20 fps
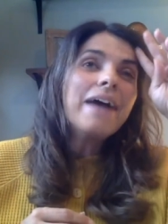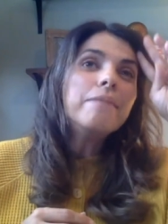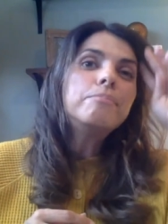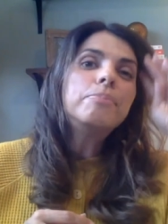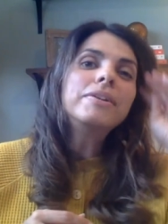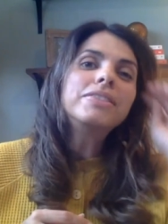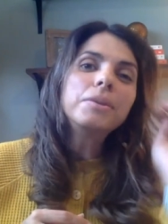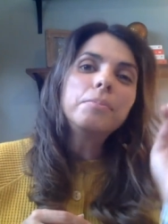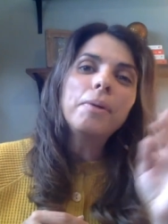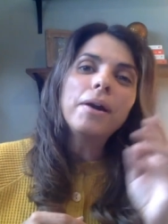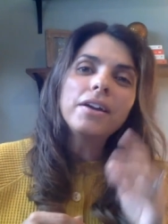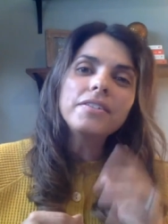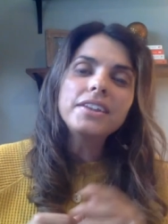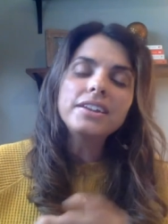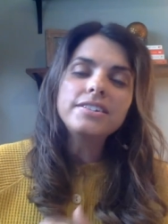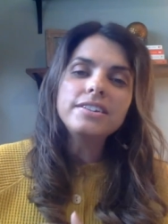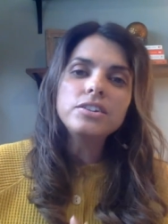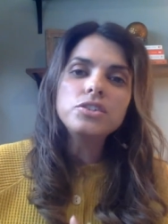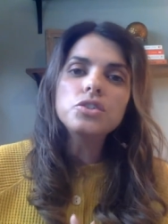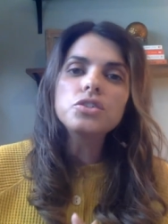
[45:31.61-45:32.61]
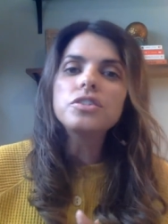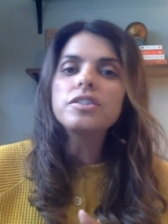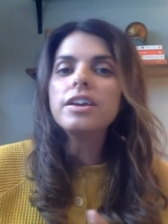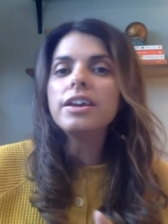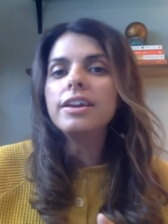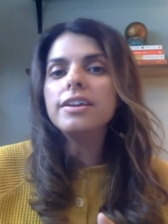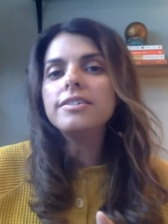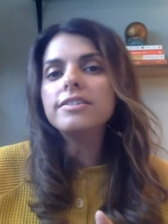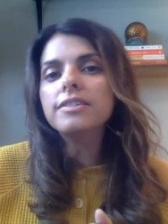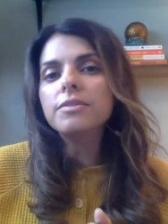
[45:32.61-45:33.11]
But the part that's
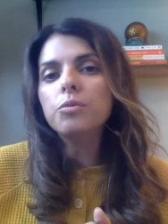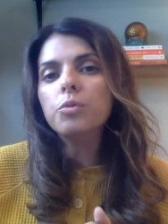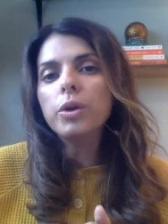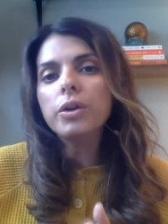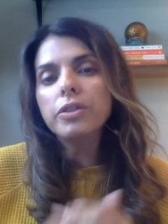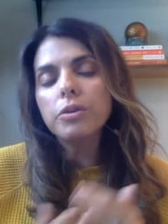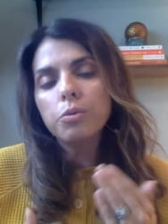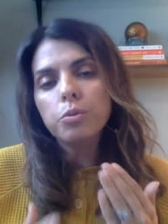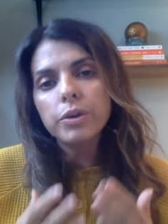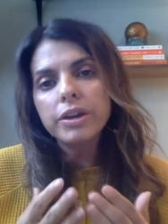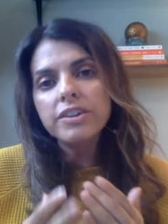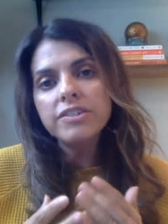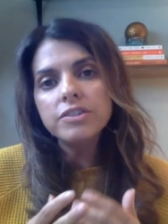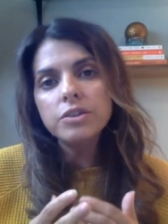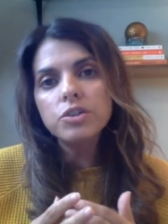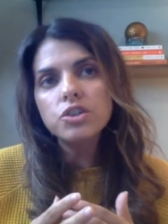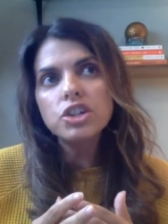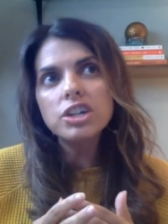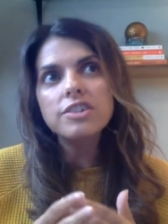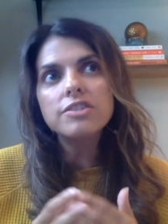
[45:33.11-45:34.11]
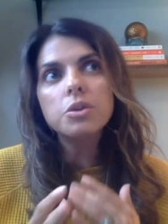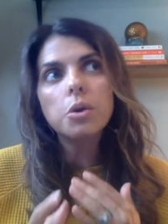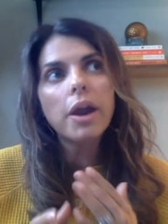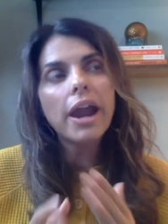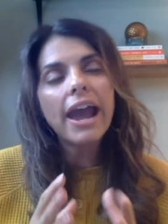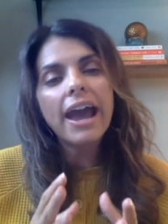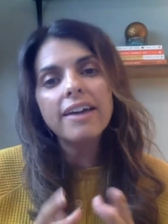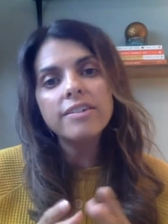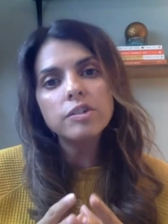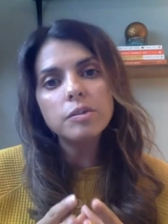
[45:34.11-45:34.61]
interesting is where the research is, there
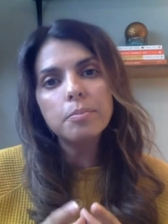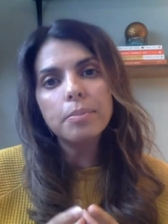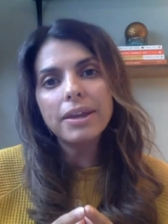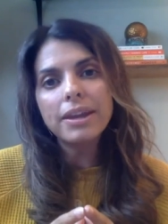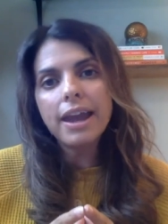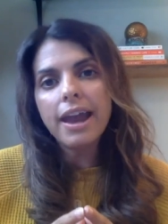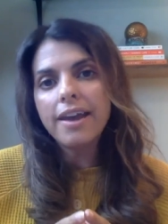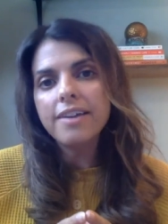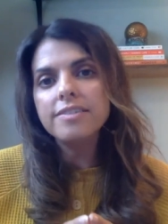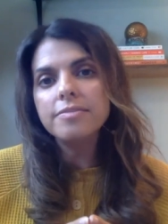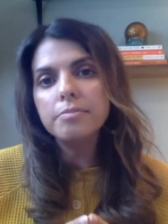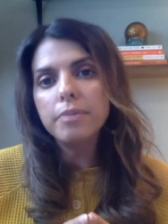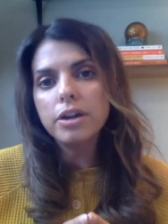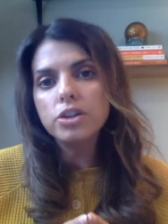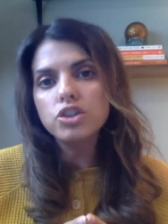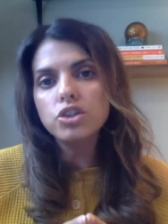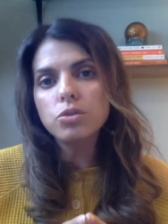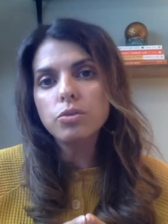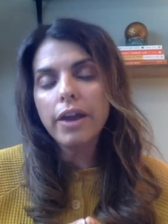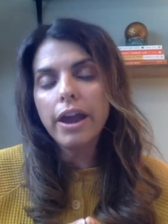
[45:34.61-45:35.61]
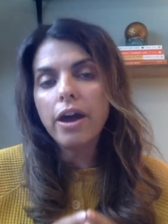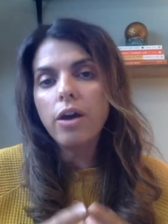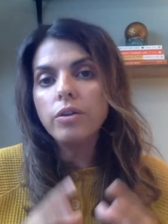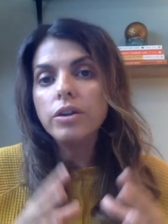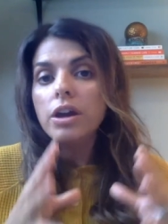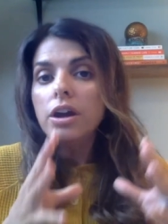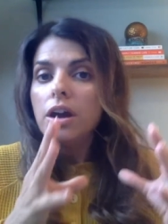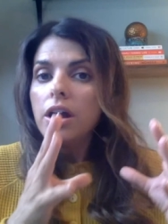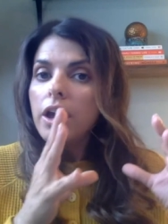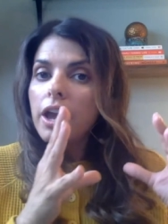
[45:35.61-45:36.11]
hasn't been as much
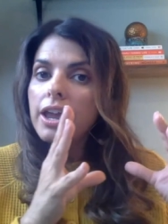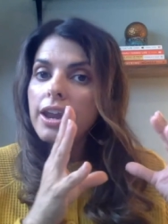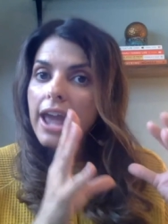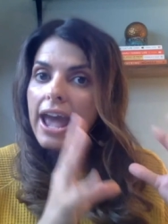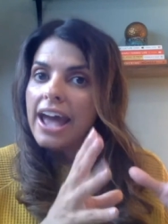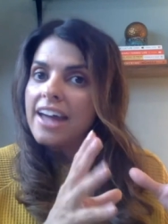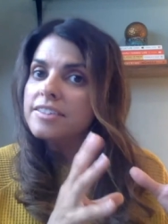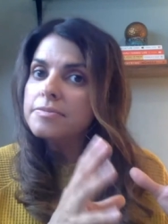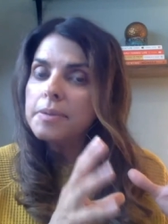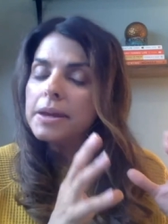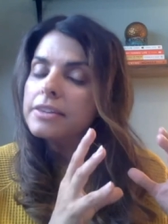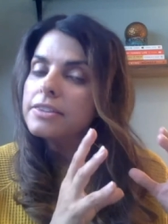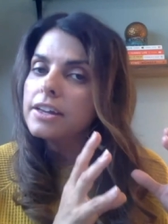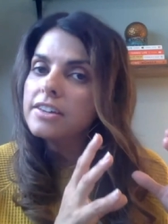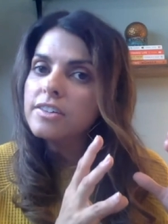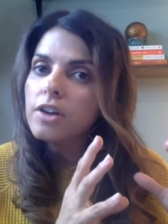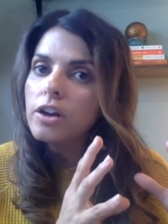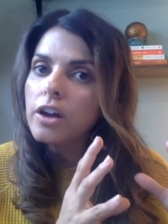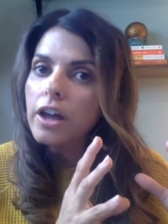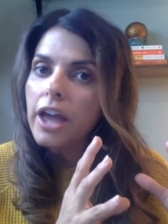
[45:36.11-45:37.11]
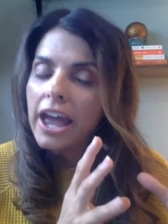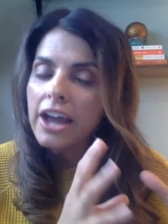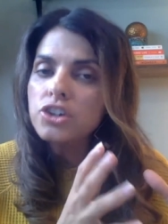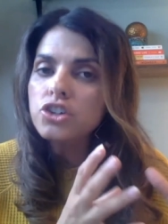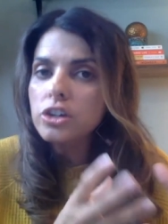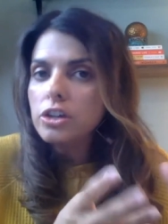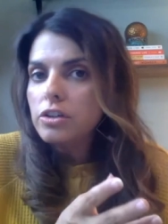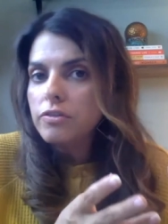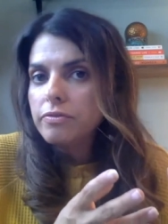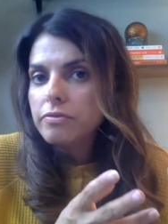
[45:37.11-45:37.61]
around an aspect that's
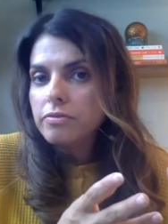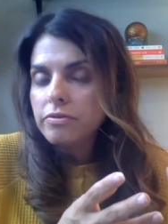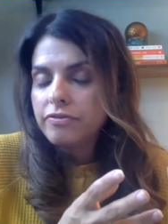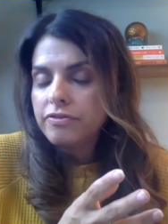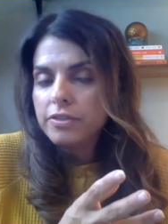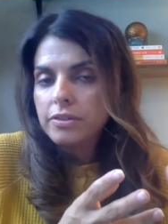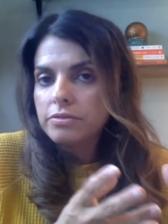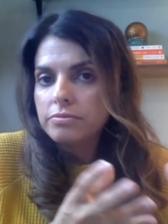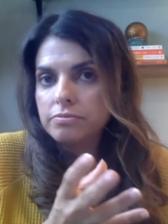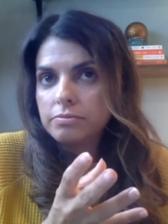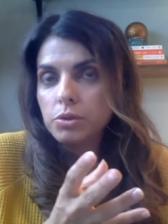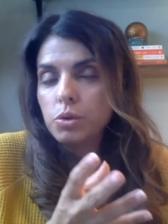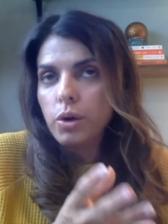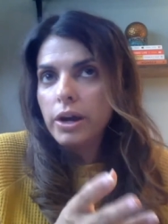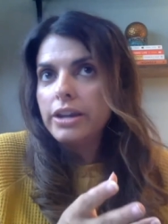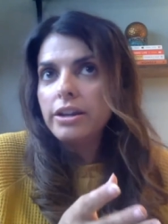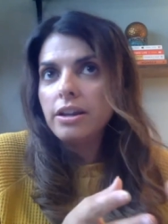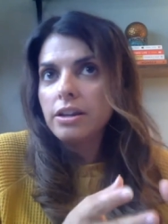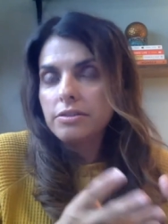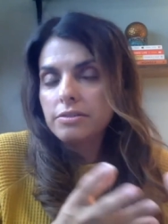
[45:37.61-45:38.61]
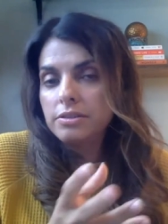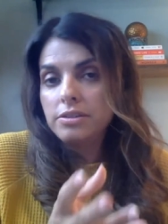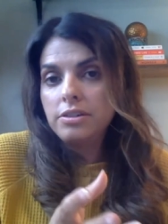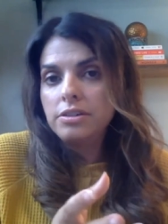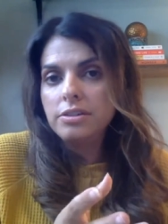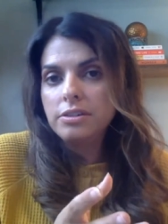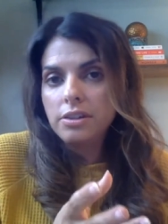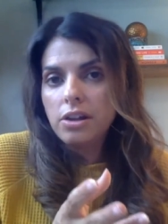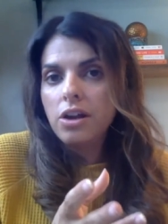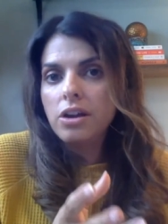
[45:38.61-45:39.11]
actually for quite a
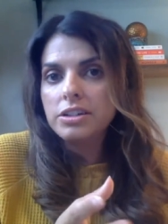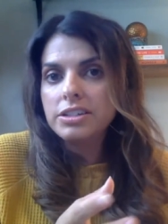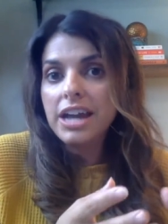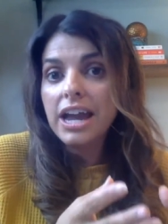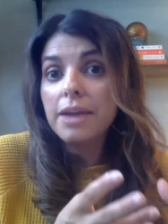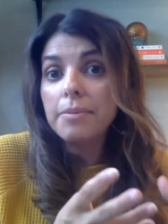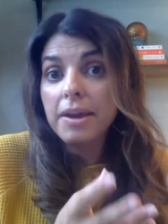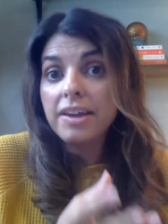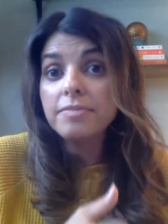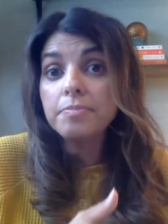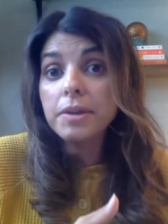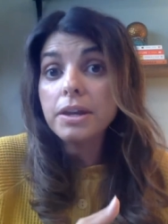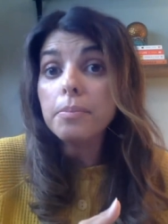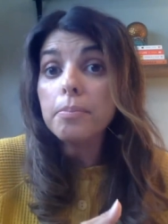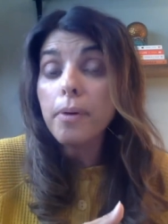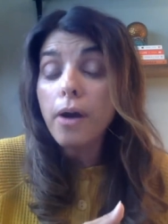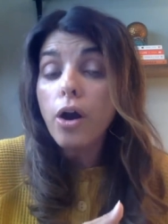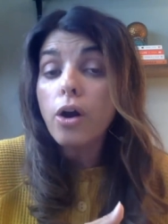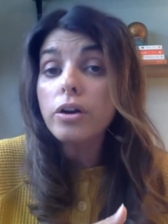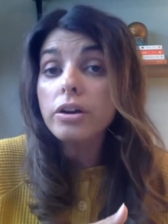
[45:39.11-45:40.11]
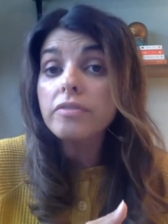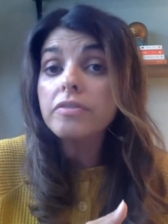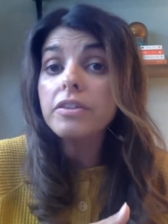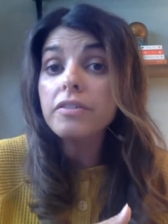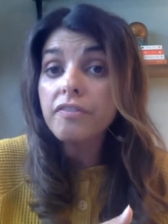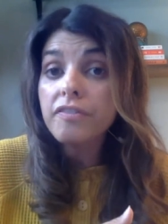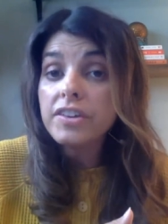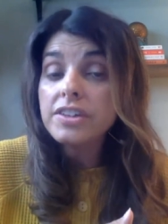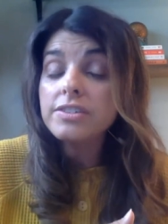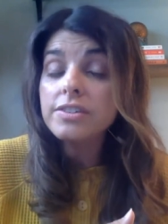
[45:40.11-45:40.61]
long time has been a part of
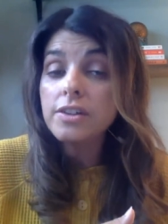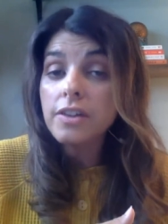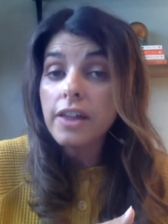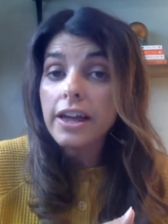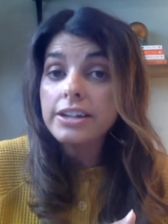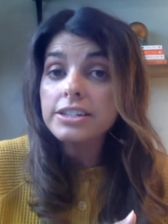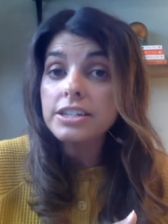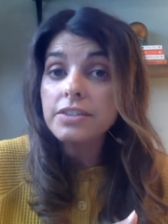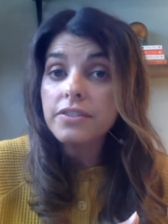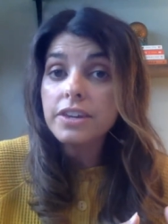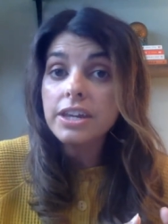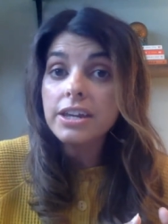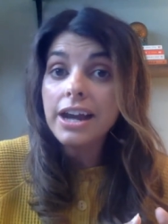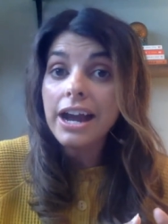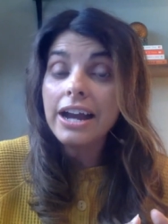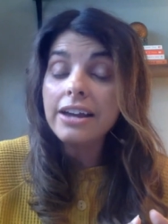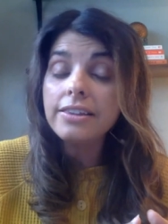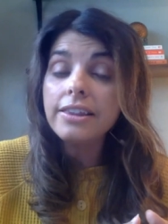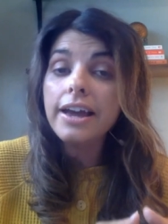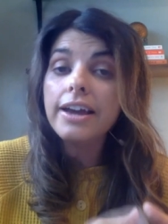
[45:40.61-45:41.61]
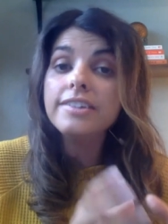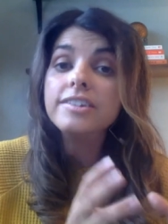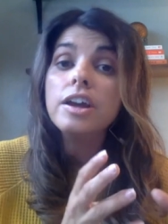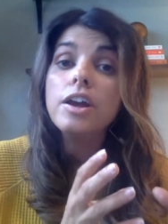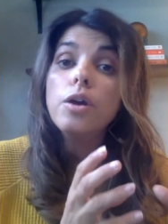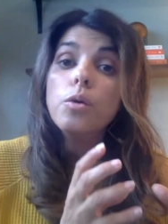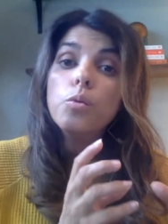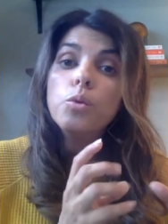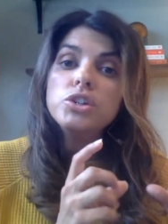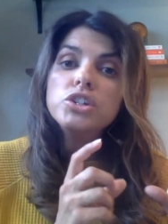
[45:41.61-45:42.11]
the physical activity guidelines,
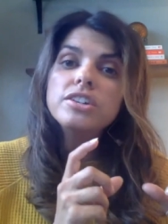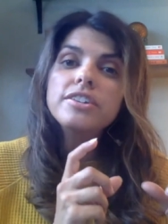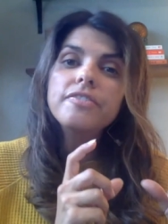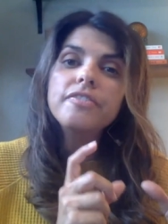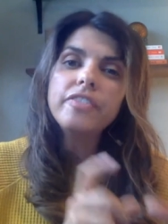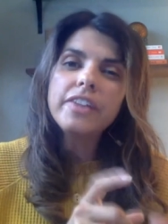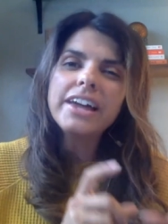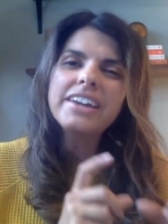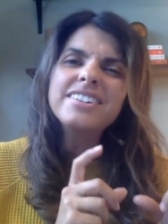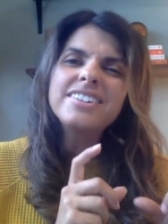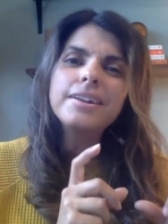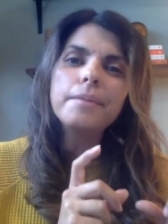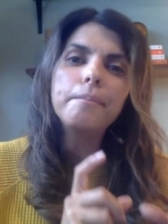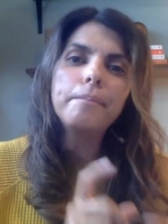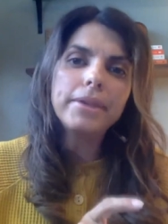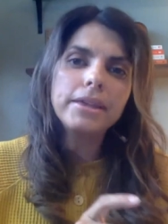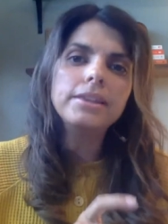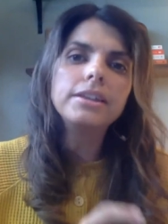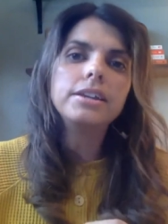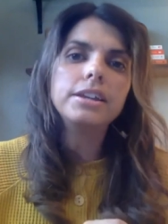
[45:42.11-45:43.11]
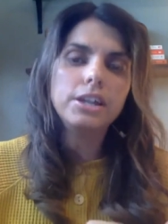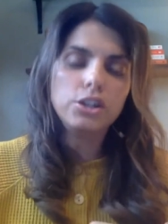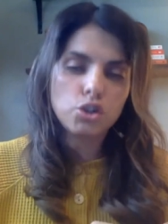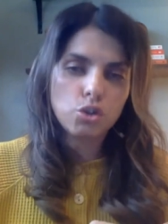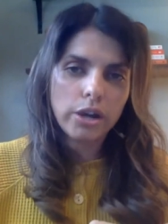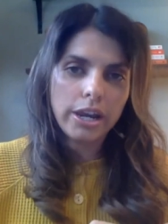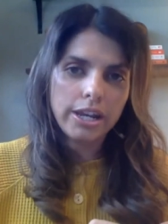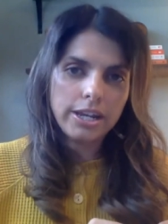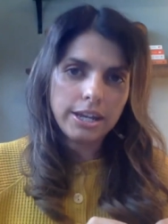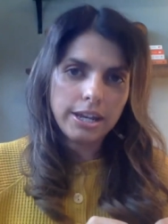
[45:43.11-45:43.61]
which is flexibility
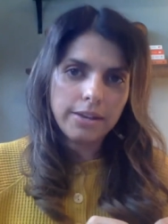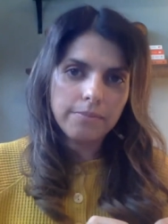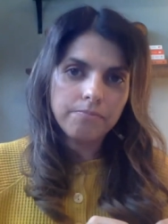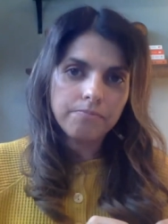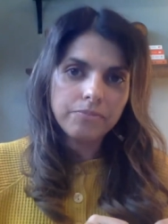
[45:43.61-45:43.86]
training.